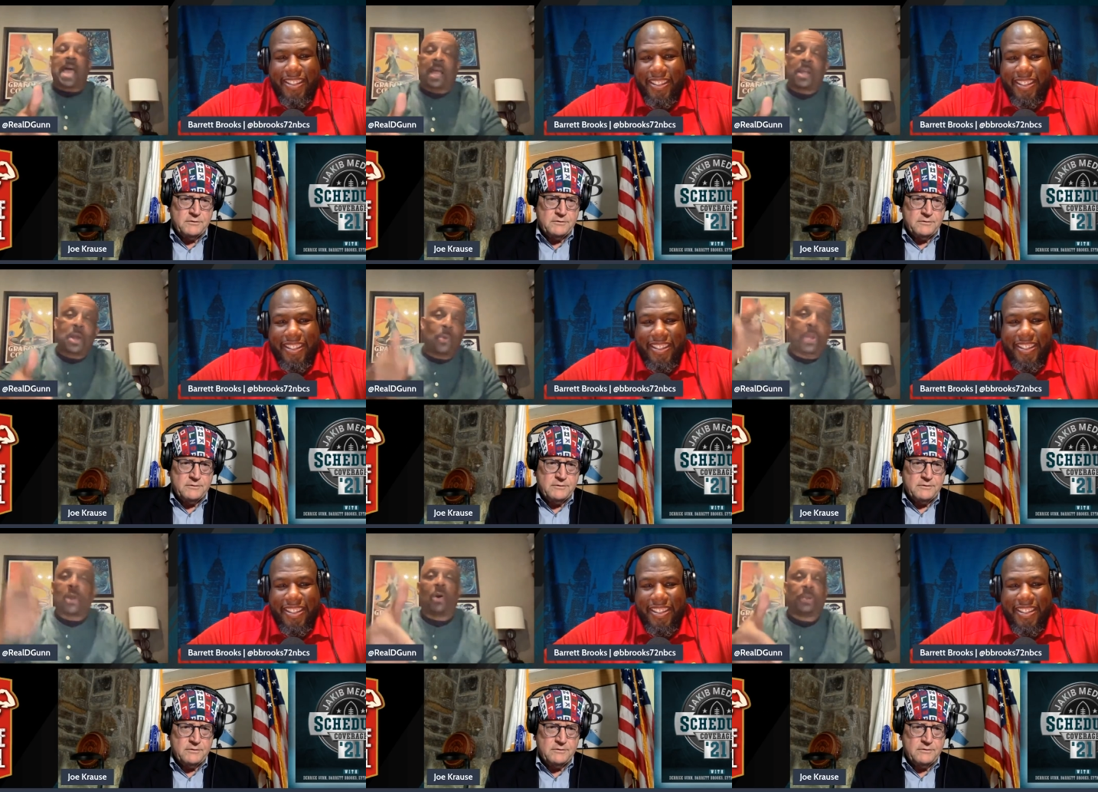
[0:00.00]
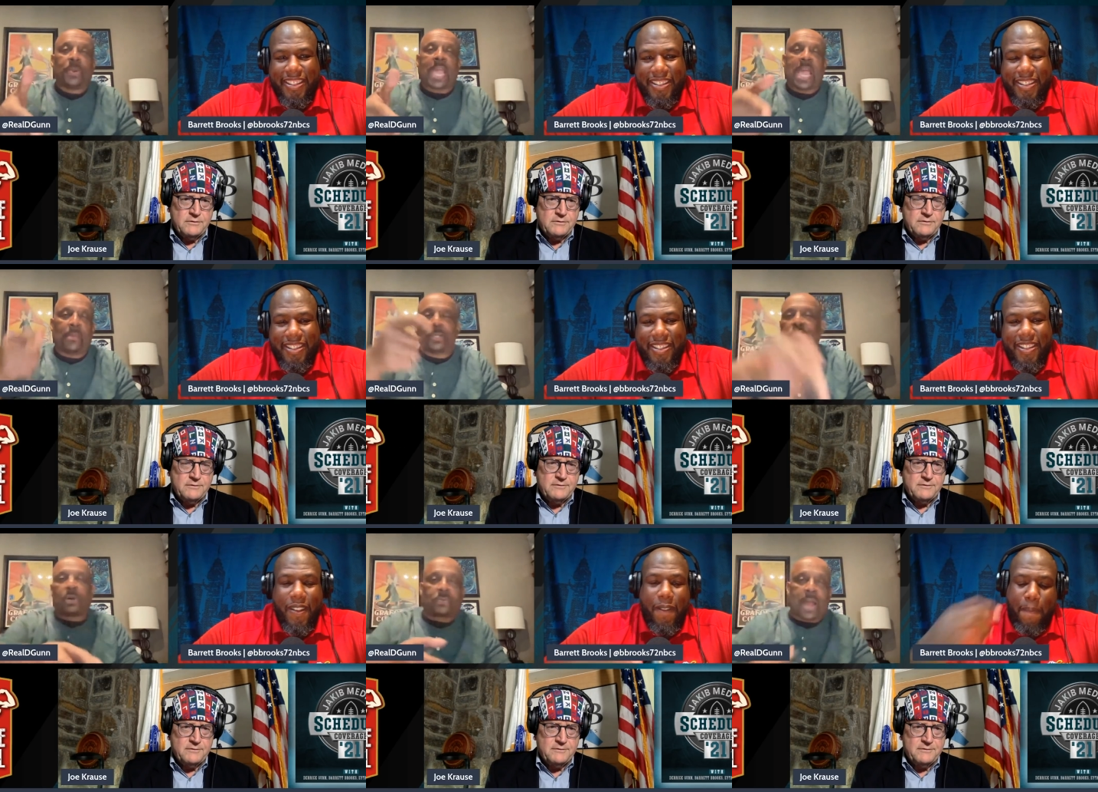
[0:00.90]
Speaker 1: I, we going to a game on
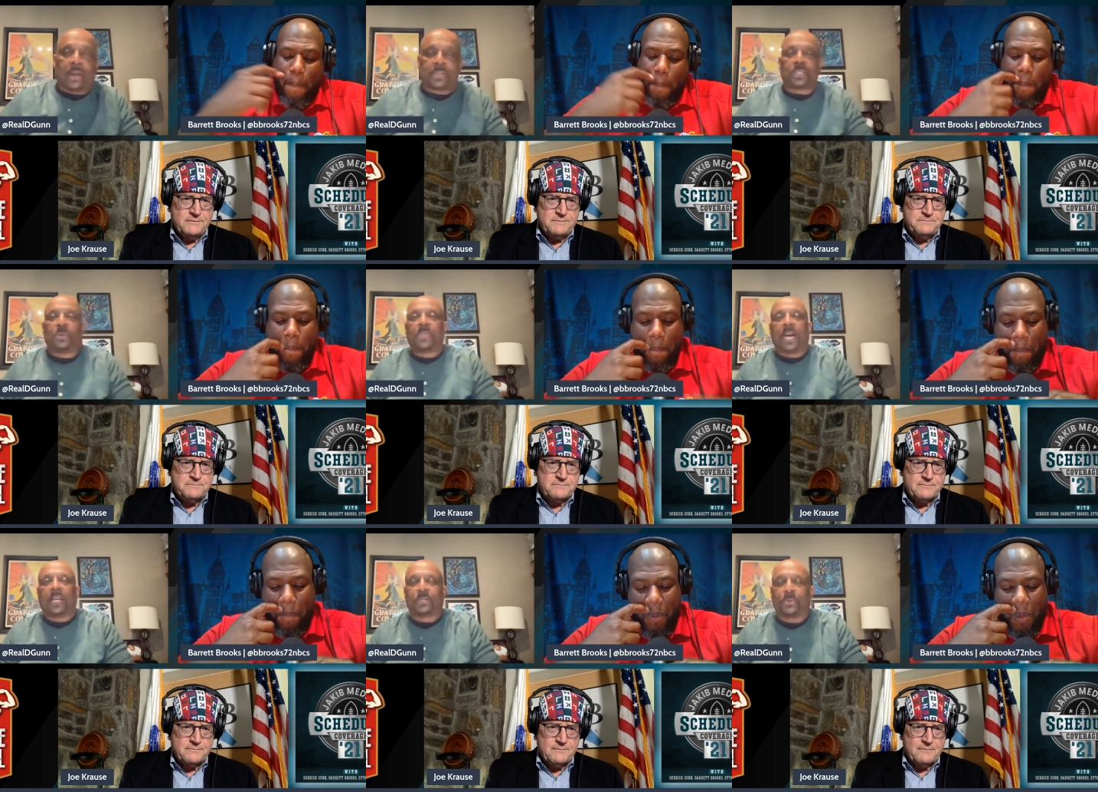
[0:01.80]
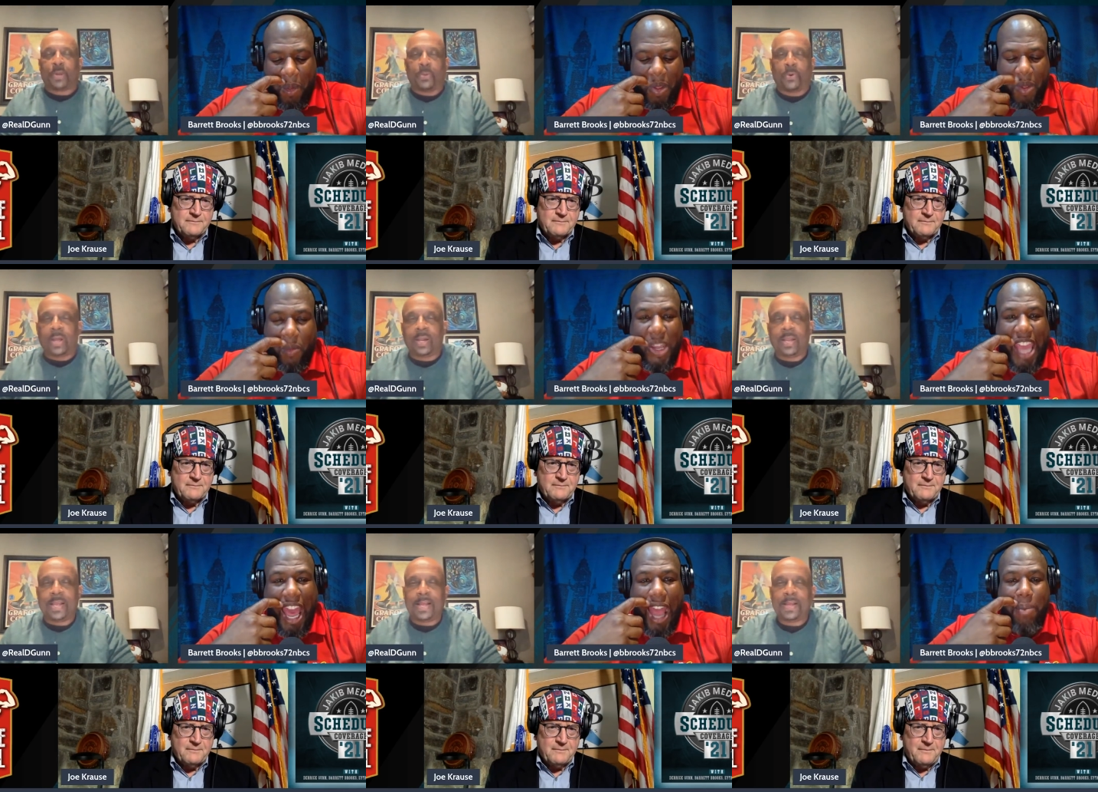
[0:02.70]
Joe Kraus in 2021.
Speaker 2: We got
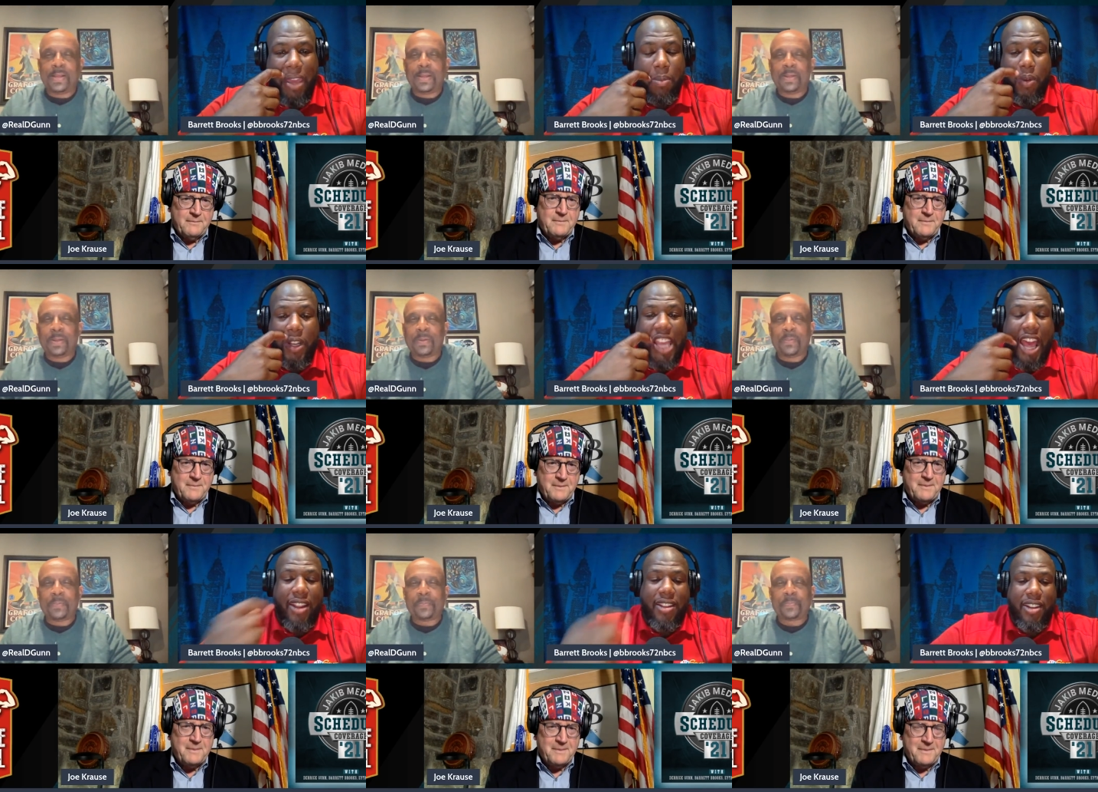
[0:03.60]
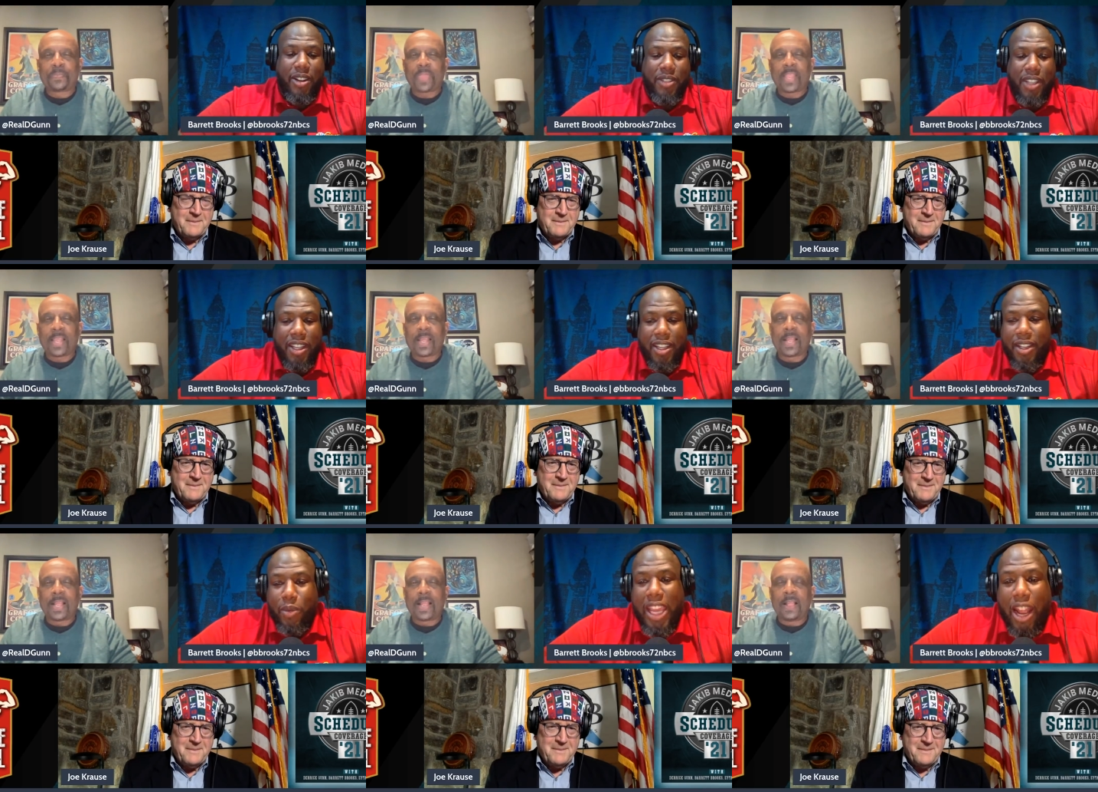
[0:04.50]
it, baby. We got it. You know,
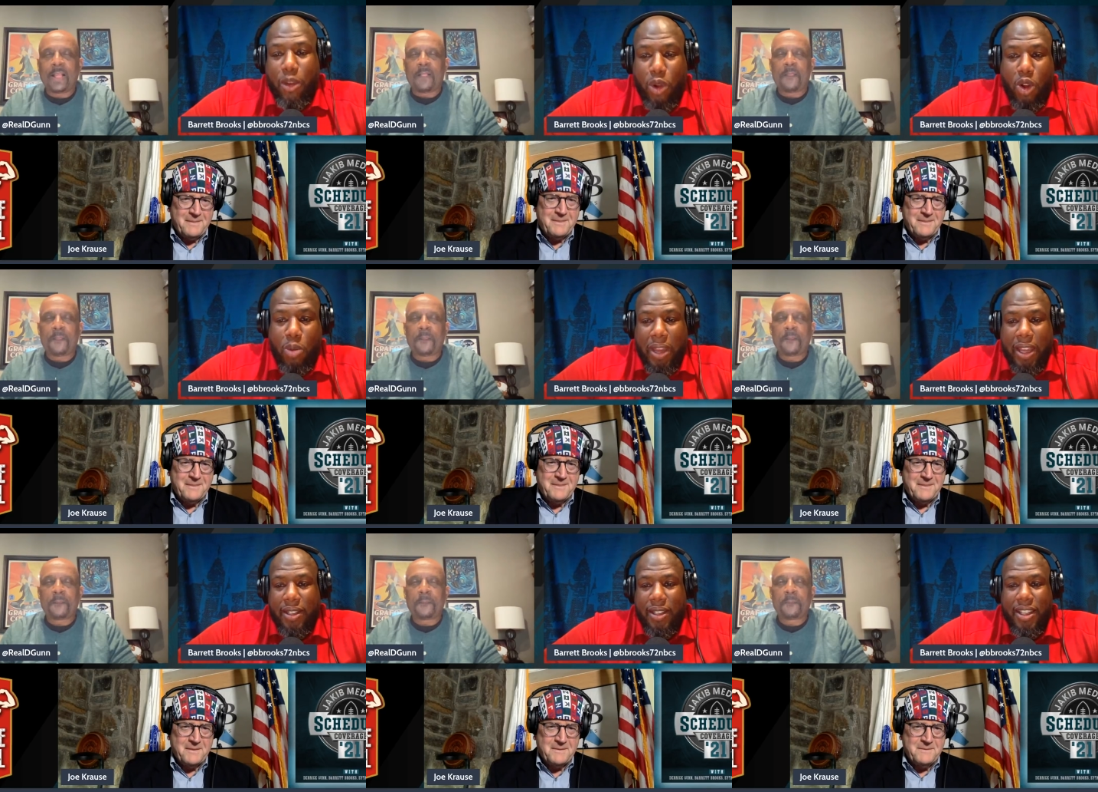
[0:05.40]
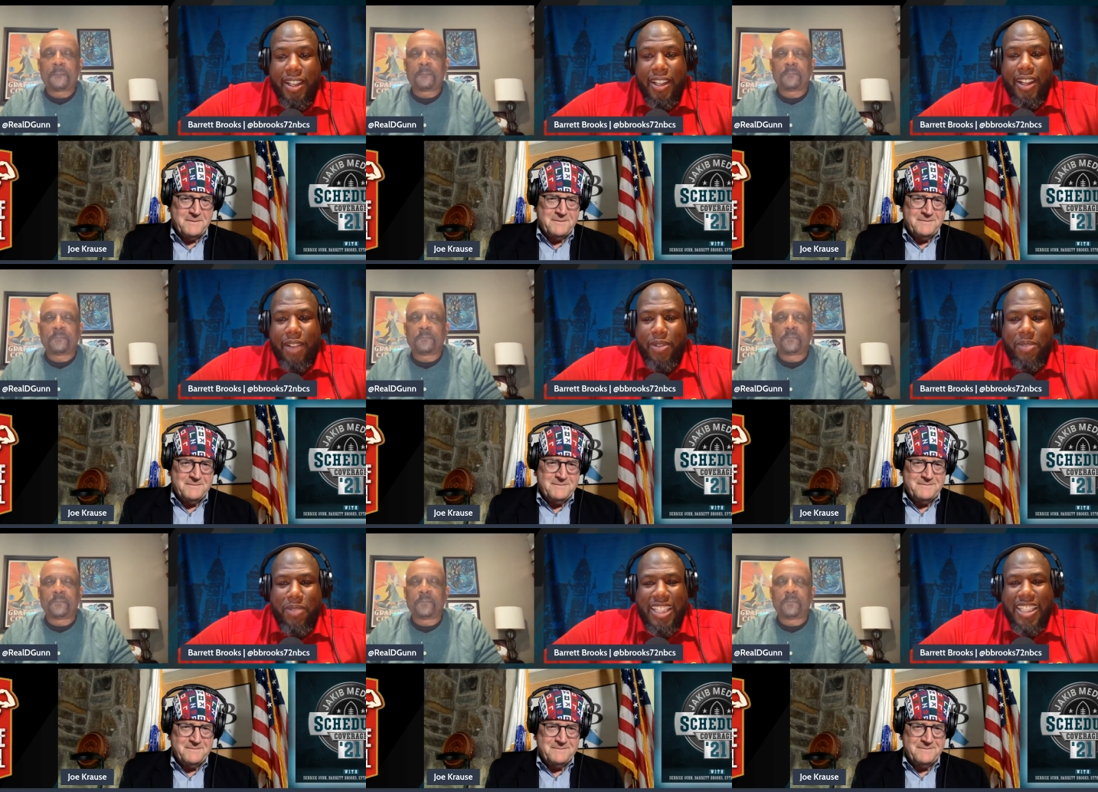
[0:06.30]
we got to roll, man. Got,
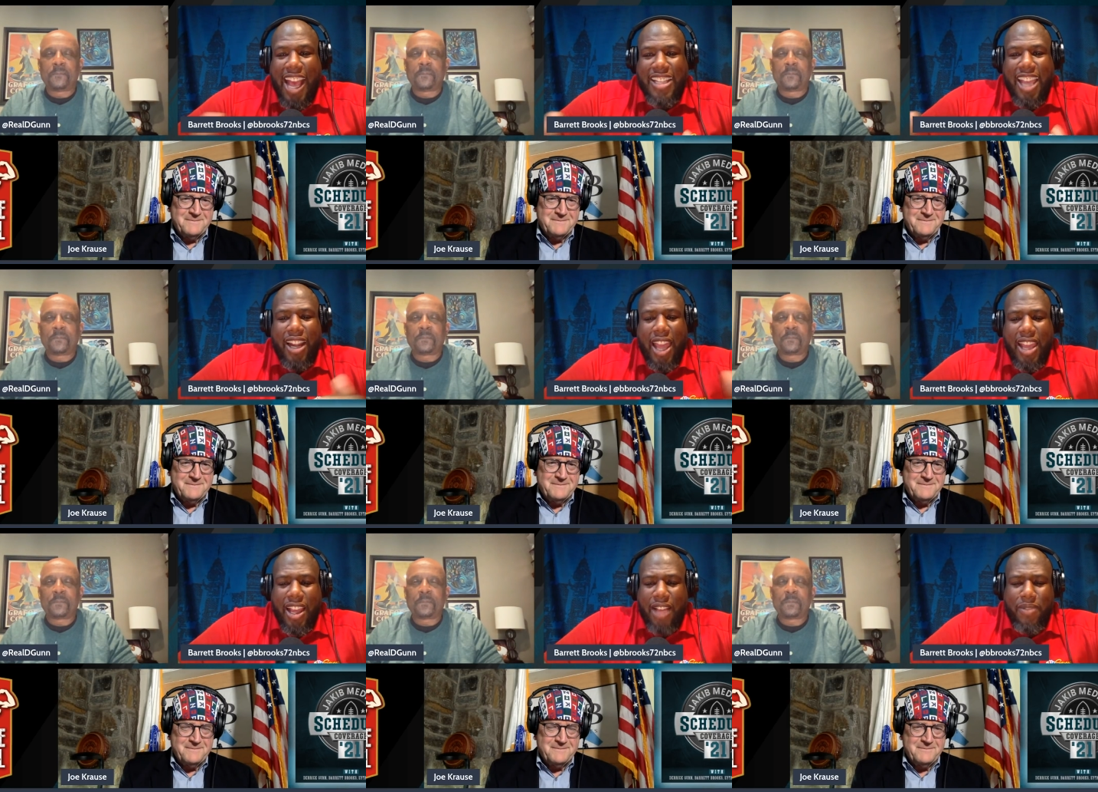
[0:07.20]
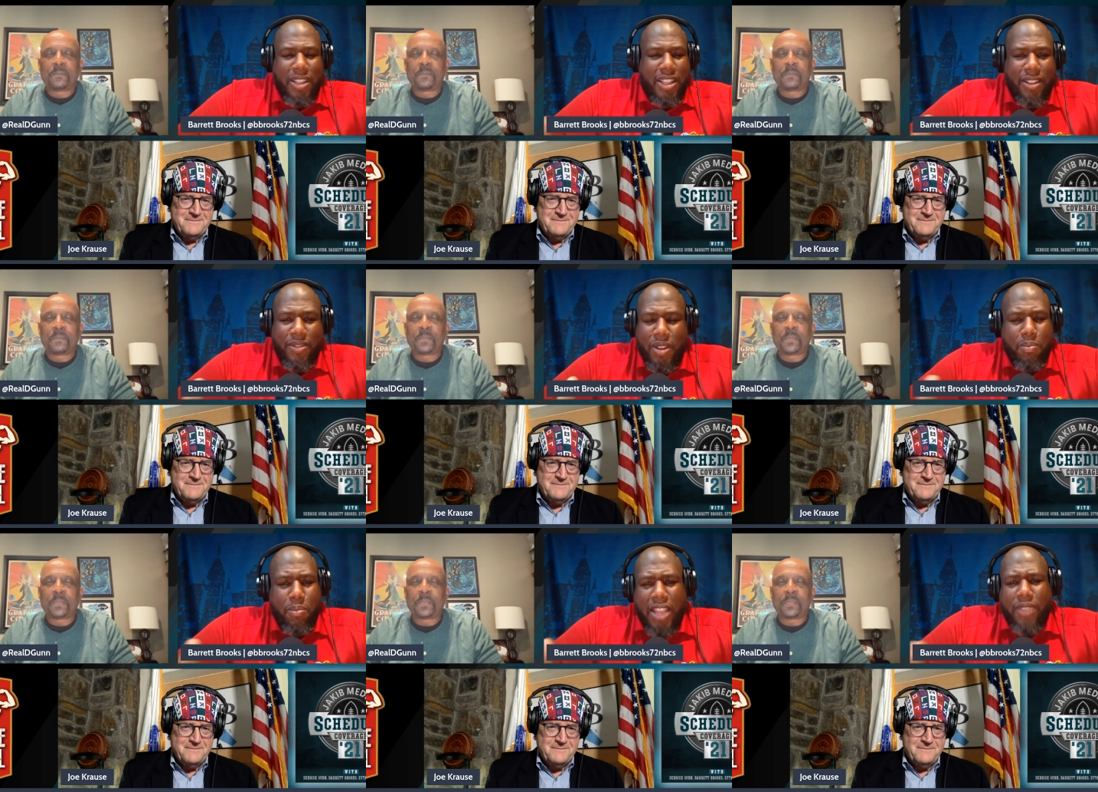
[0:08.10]
these guys act like I. It's